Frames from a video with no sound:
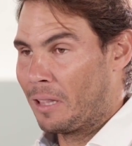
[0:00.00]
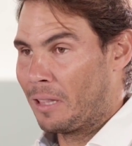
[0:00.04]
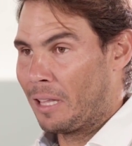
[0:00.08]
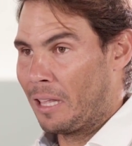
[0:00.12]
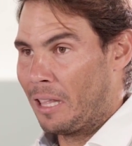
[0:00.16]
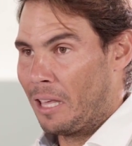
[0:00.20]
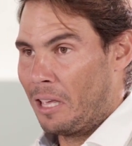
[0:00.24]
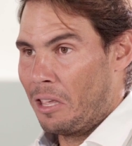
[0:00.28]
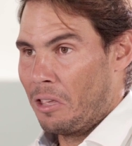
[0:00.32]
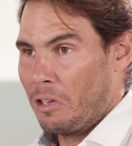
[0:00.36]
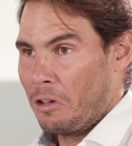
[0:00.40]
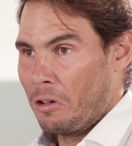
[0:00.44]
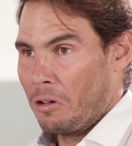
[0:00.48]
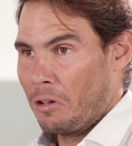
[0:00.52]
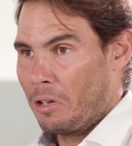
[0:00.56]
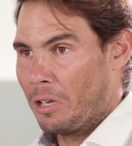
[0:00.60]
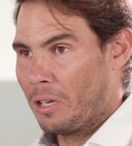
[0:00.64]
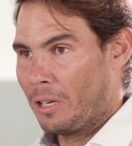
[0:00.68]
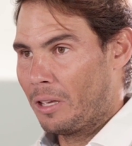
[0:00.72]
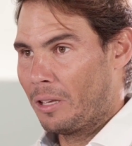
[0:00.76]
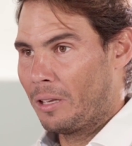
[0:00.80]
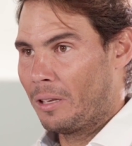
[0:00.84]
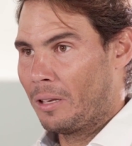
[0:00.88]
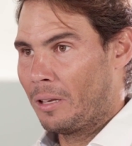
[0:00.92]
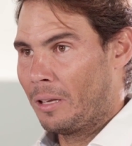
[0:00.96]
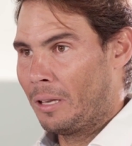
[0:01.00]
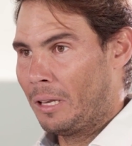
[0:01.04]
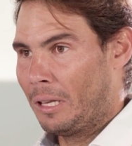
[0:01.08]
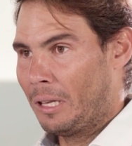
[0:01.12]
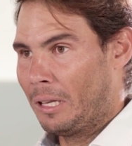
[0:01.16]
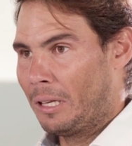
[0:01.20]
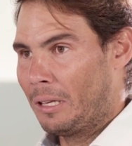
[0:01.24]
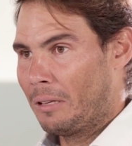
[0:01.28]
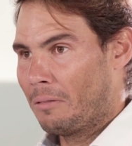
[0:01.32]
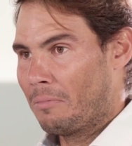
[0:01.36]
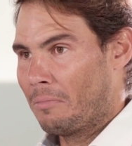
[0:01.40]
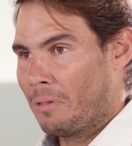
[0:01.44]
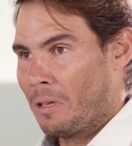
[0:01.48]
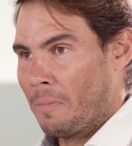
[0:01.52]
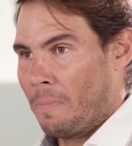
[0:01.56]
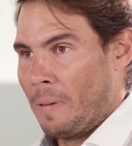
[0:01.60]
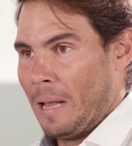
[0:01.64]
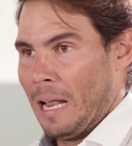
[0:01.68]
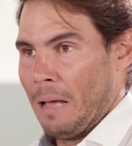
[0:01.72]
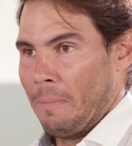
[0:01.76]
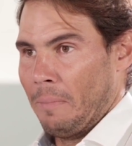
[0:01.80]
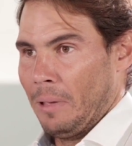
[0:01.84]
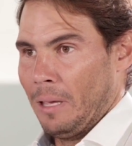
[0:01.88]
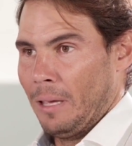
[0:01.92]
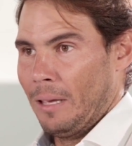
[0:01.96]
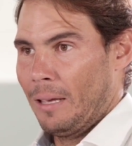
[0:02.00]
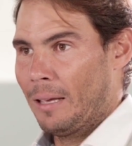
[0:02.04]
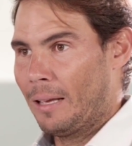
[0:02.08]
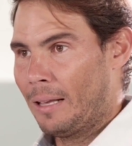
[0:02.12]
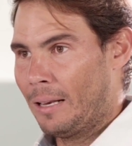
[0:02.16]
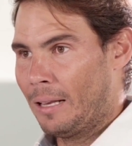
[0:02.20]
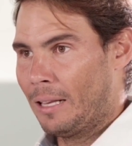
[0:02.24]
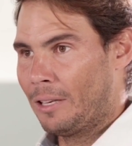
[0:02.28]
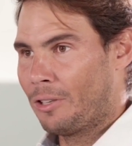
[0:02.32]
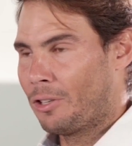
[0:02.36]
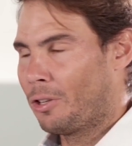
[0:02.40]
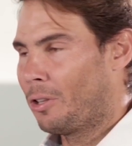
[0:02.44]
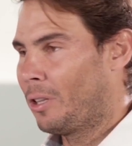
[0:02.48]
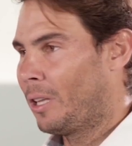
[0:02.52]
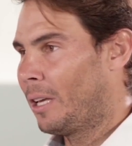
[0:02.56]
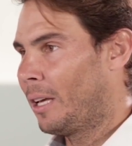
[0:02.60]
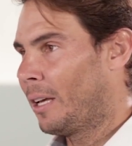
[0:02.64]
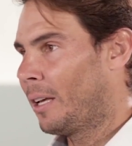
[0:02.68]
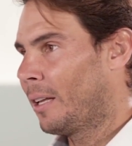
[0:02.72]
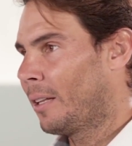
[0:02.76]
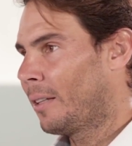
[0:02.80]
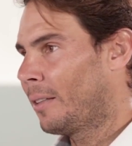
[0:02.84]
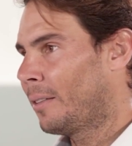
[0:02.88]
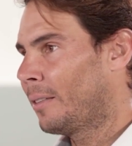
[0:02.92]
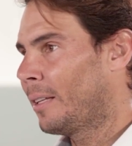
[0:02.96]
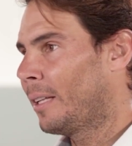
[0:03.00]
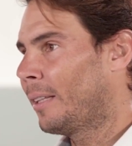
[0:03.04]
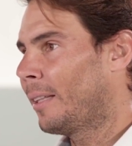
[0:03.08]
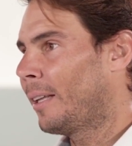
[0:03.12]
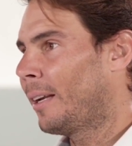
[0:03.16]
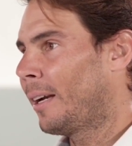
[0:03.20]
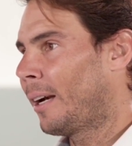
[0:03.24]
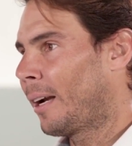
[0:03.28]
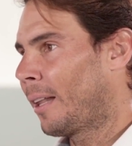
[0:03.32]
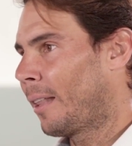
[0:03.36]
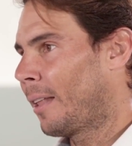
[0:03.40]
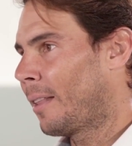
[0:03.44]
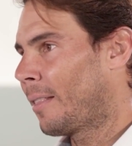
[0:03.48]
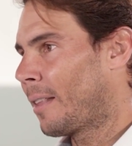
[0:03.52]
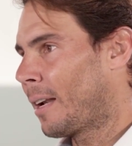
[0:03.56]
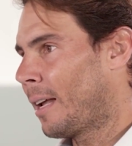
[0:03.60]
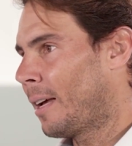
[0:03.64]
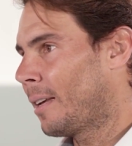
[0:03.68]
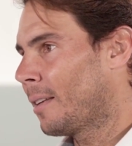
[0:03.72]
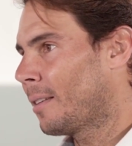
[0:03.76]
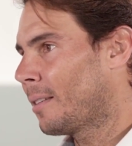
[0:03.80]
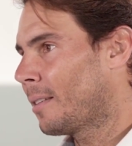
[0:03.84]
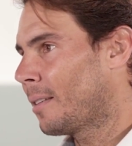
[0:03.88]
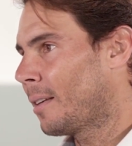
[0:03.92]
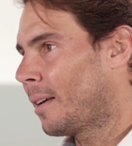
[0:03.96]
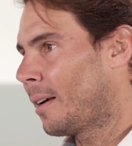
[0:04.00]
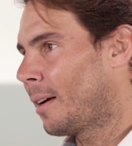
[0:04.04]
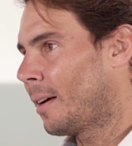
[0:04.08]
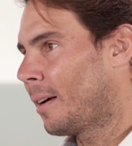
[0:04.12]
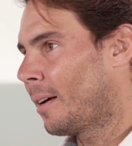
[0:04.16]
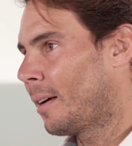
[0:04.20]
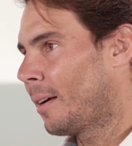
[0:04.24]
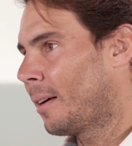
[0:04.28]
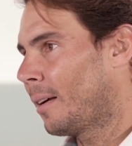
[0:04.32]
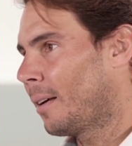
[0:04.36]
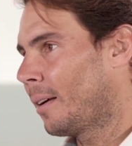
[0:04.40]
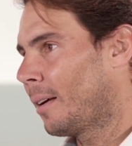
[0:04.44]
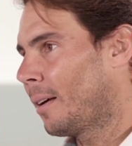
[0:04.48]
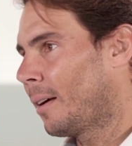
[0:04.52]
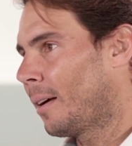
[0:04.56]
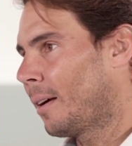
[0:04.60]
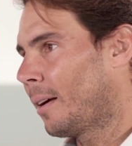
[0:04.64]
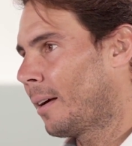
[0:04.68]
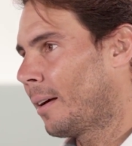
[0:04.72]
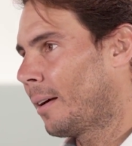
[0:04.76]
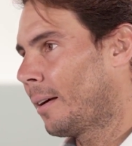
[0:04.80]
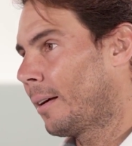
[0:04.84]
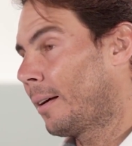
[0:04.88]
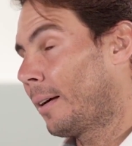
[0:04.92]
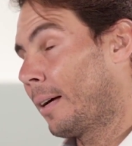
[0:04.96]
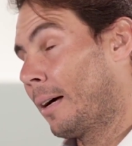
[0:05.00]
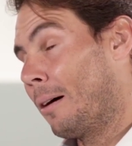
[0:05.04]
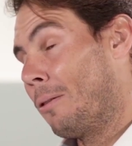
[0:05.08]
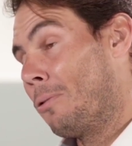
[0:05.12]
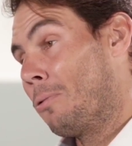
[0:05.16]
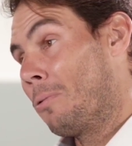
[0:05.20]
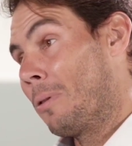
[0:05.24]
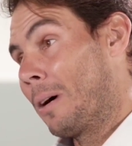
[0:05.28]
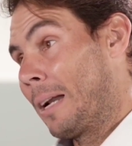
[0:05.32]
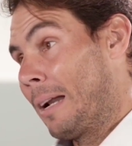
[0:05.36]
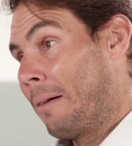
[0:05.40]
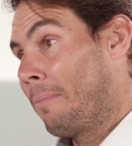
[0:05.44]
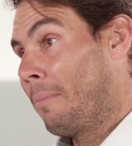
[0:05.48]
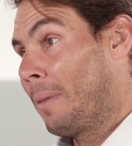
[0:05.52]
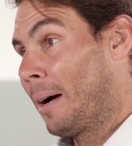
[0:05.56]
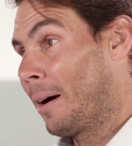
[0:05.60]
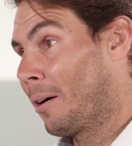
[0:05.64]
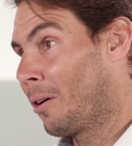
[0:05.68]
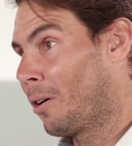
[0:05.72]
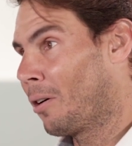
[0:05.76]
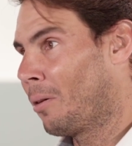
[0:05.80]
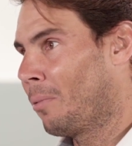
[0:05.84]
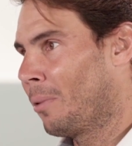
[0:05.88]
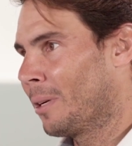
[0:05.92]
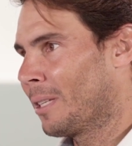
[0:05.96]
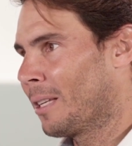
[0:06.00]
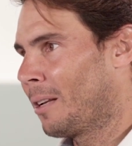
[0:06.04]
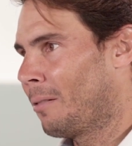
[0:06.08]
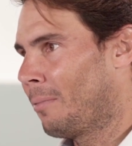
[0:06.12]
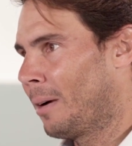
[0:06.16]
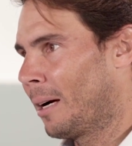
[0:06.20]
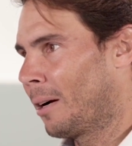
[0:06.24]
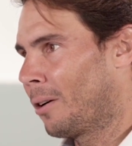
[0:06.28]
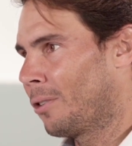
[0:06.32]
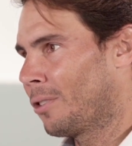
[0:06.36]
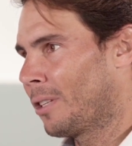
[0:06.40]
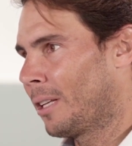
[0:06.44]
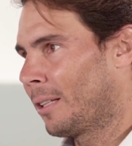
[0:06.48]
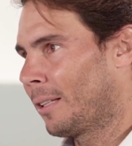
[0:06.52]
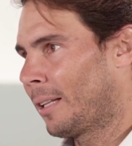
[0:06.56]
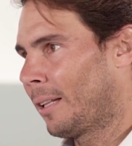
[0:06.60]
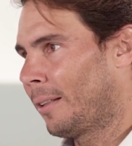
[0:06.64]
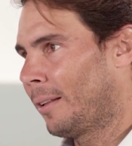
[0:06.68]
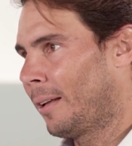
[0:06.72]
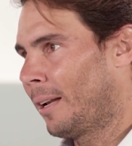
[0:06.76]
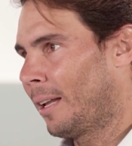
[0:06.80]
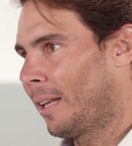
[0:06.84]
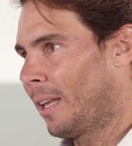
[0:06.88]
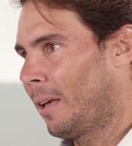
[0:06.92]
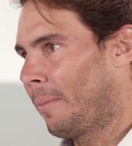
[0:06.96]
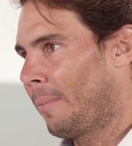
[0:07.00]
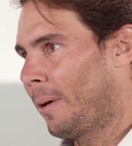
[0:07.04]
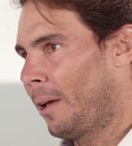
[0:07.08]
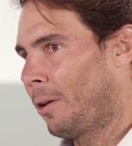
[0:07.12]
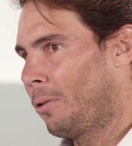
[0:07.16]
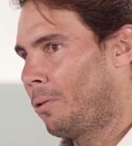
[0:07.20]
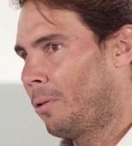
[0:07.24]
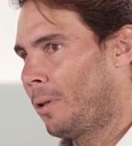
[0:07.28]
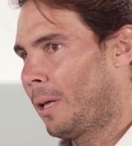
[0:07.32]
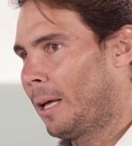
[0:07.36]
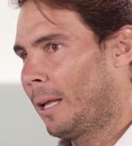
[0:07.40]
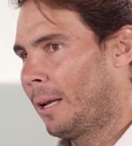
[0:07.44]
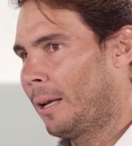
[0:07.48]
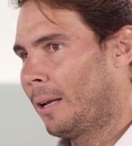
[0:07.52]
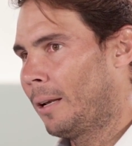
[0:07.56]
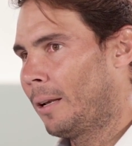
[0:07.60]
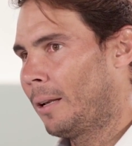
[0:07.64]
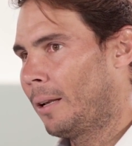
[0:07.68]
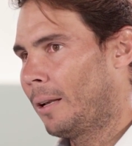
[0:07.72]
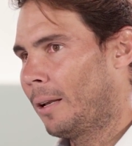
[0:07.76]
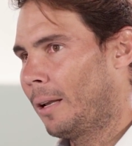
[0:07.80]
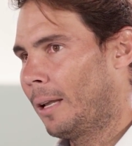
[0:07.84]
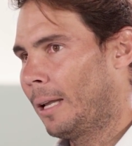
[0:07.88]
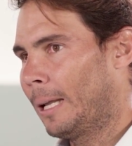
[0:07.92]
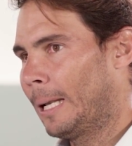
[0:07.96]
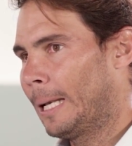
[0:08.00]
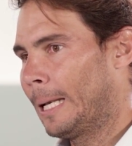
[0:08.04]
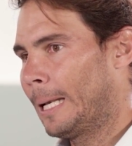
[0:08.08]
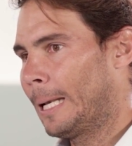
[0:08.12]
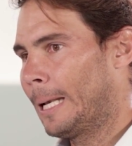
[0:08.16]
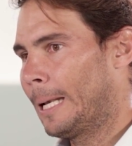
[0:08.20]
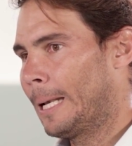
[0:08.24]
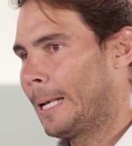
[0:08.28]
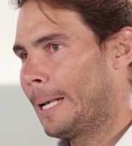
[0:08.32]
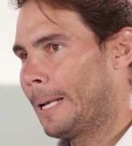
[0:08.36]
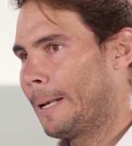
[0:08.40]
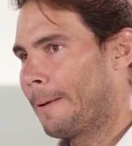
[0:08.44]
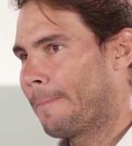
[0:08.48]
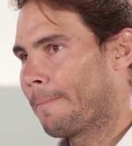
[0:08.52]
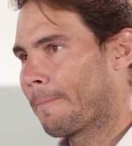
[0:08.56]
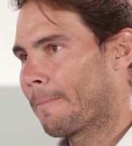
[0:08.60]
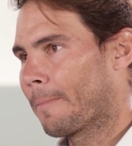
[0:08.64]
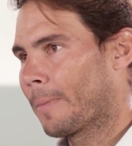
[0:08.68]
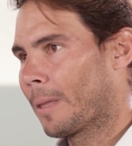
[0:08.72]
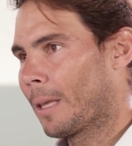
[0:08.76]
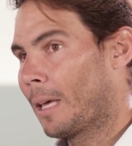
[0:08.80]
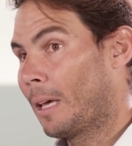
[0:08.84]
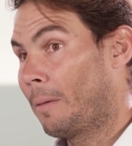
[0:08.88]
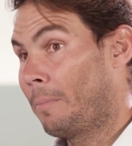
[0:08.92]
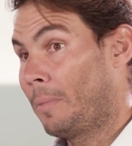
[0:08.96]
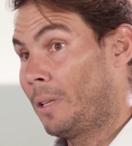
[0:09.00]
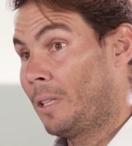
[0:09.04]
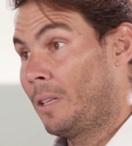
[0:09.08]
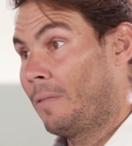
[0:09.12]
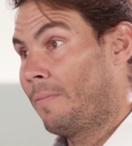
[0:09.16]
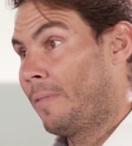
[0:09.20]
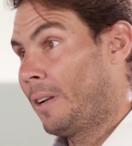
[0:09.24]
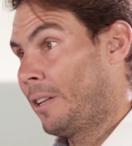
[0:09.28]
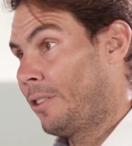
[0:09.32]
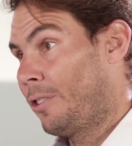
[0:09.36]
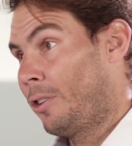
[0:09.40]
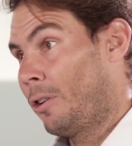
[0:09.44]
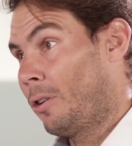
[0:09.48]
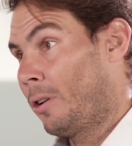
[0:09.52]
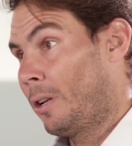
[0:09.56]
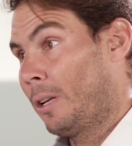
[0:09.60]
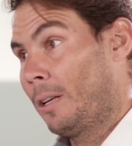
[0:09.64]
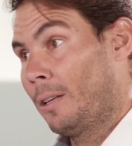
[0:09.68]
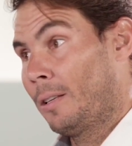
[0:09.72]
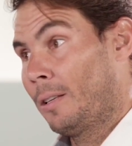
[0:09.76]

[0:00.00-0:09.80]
I think that I'm on the ball, and the fact that I have a great band such as Santander behind me,